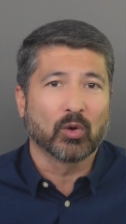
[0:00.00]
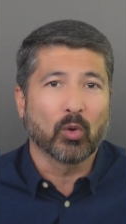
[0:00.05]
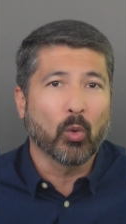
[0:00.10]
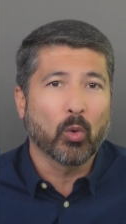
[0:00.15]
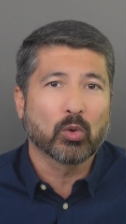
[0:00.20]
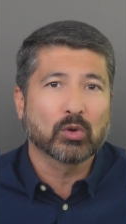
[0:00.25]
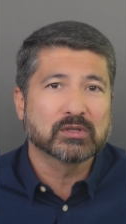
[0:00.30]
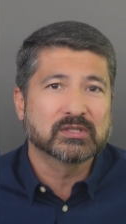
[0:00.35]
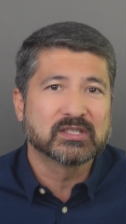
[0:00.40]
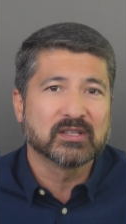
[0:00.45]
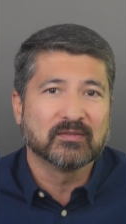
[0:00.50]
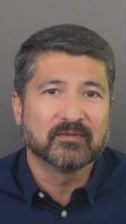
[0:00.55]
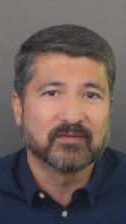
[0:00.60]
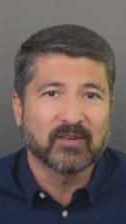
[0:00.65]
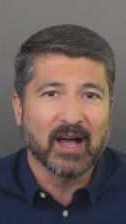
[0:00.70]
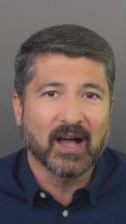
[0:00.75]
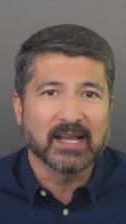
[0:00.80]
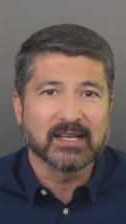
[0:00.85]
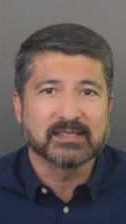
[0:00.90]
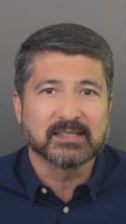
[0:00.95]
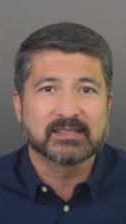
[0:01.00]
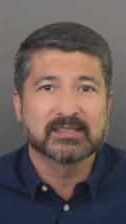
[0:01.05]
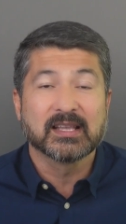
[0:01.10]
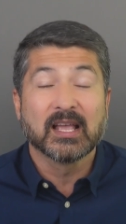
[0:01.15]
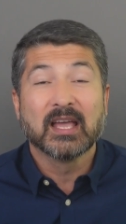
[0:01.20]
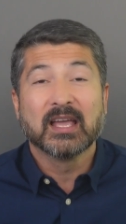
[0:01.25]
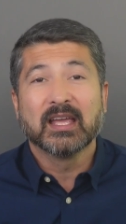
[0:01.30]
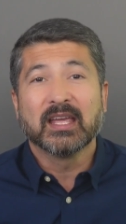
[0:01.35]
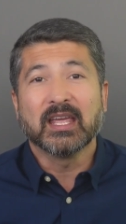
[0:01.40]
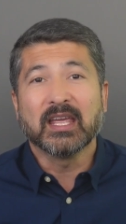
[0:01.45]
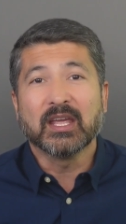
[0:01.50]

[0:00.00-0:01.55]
or device. It